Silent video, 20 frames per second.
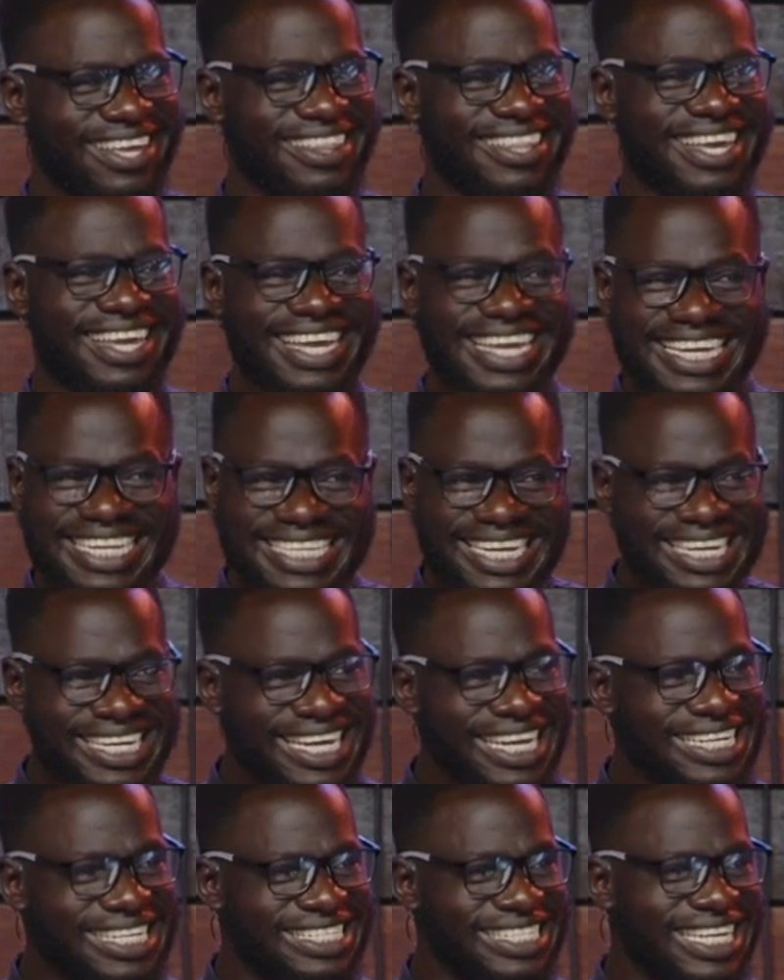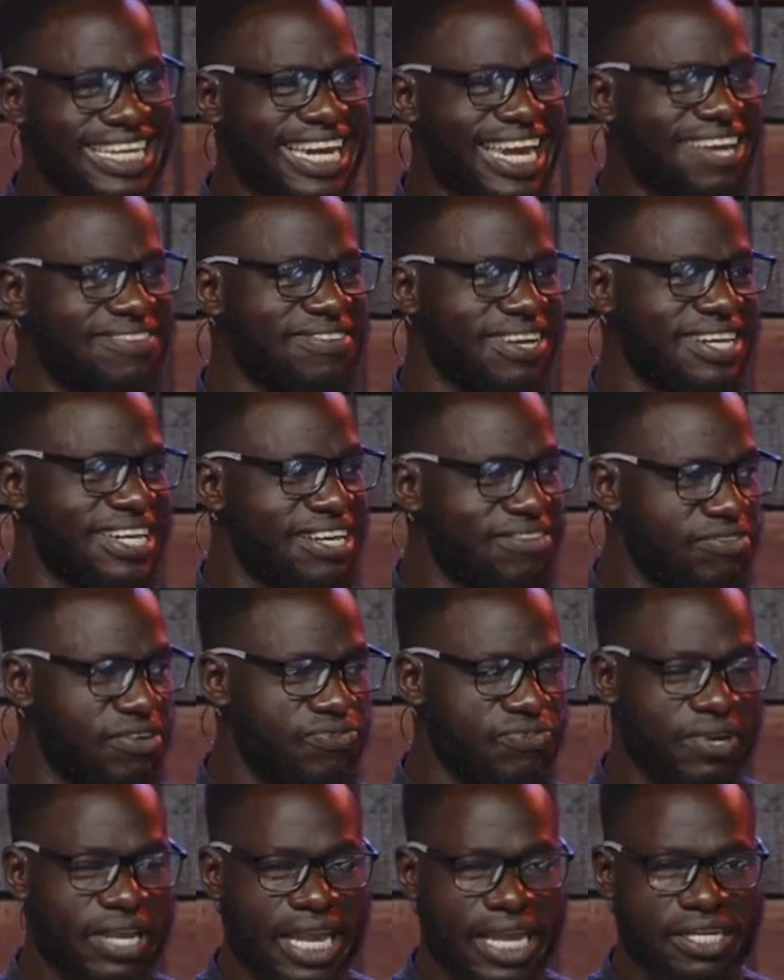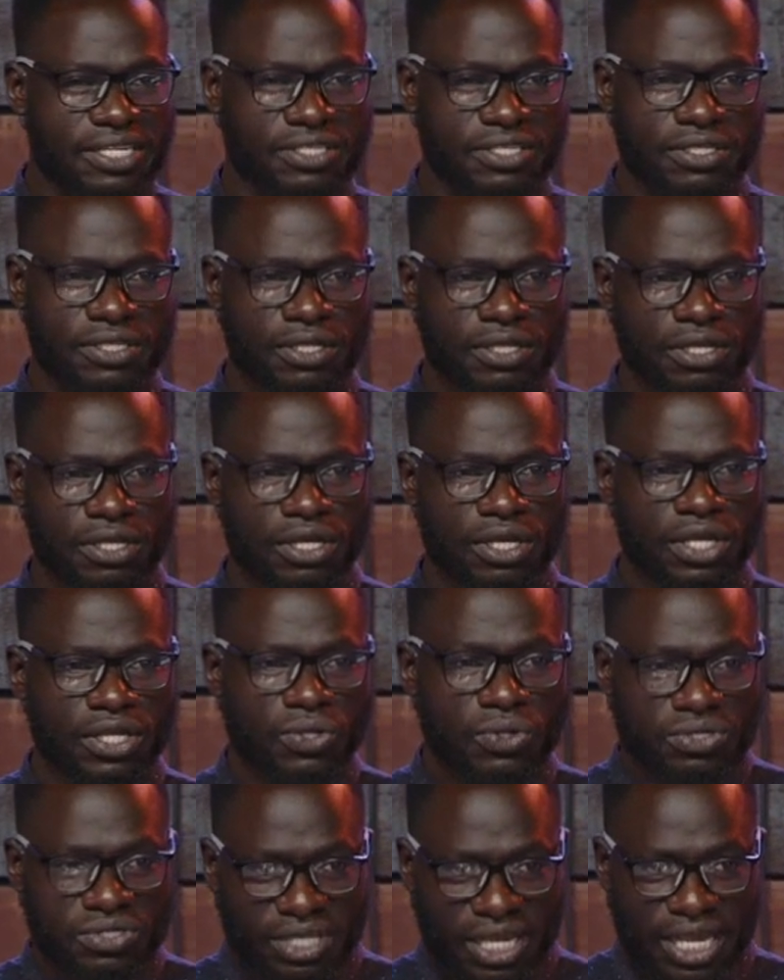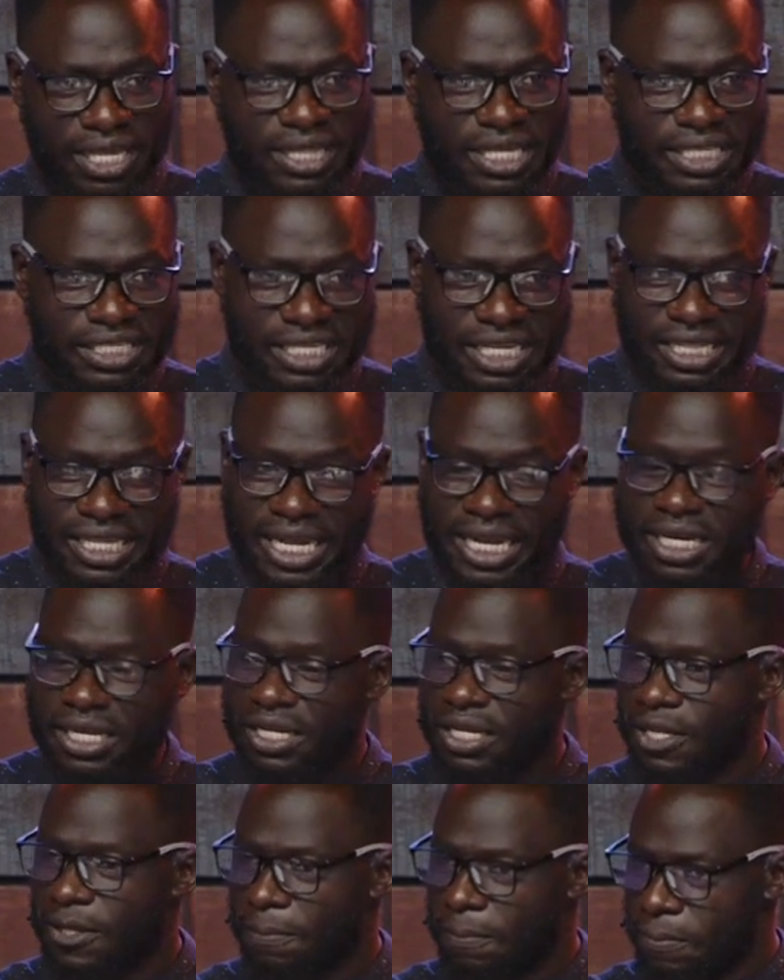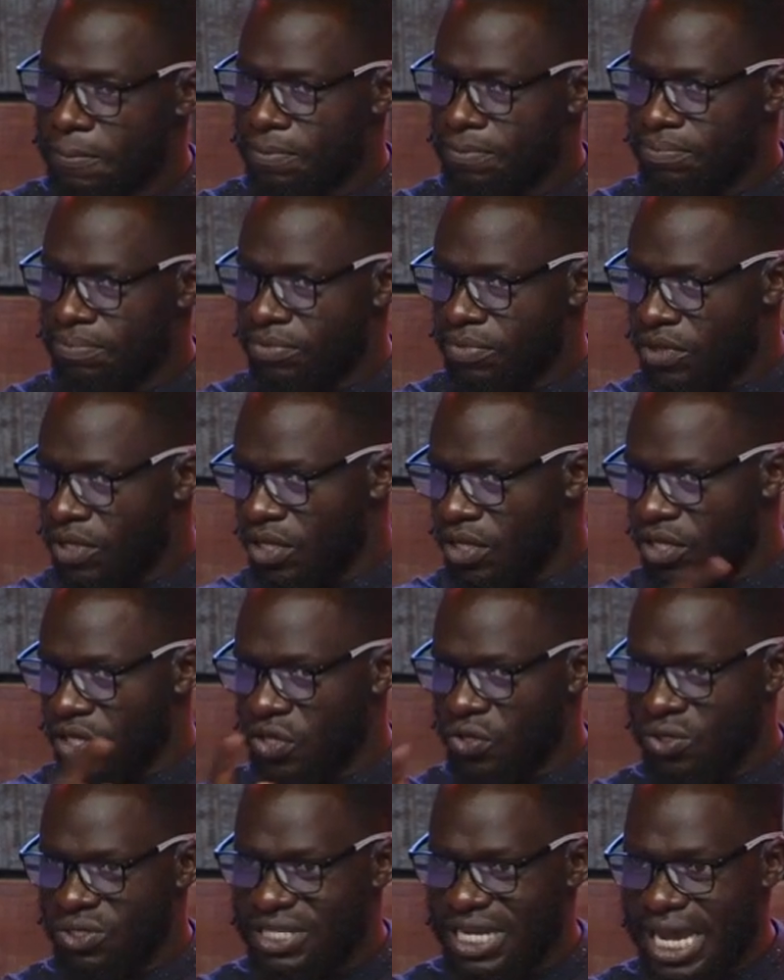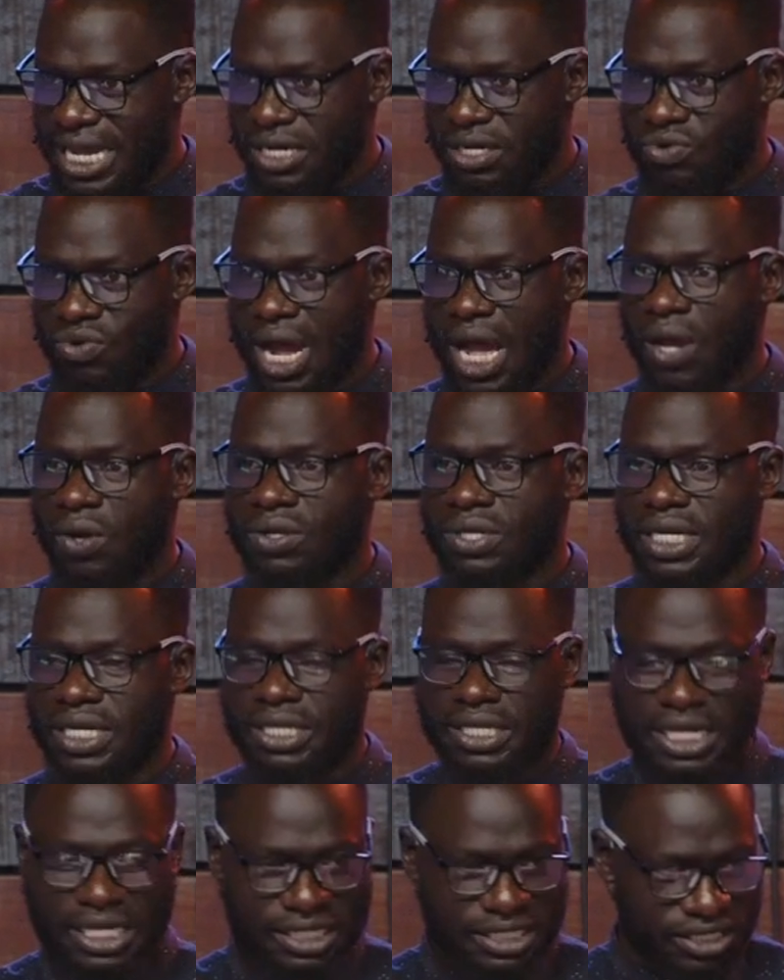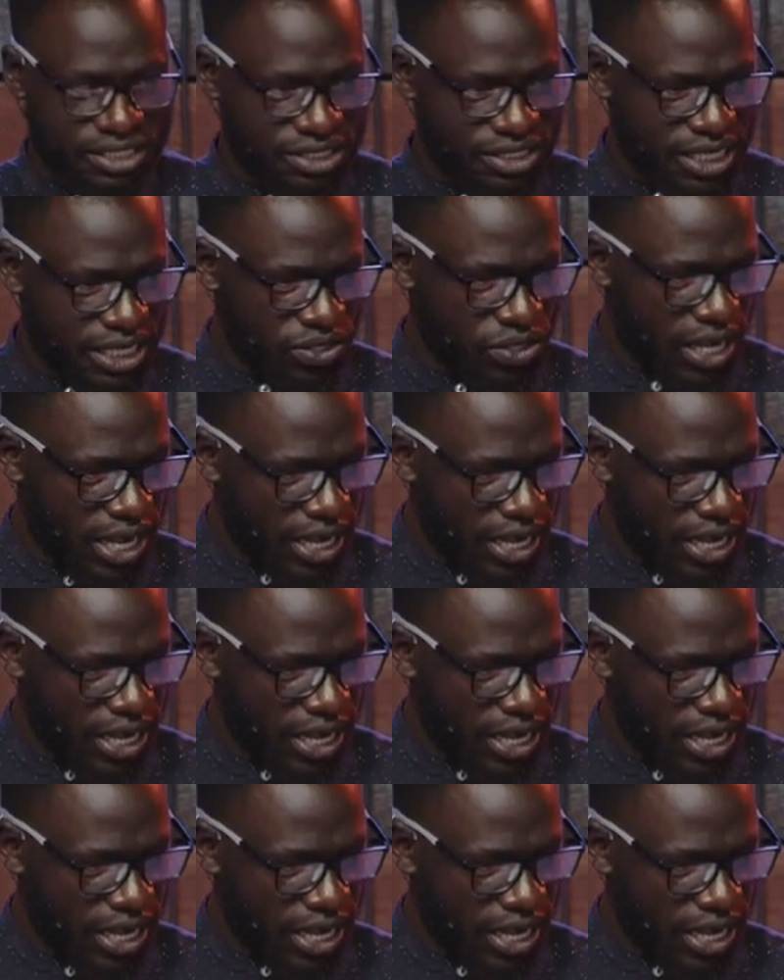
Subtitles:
The internet is clever, never forgets. You say this and then you turn around and they say,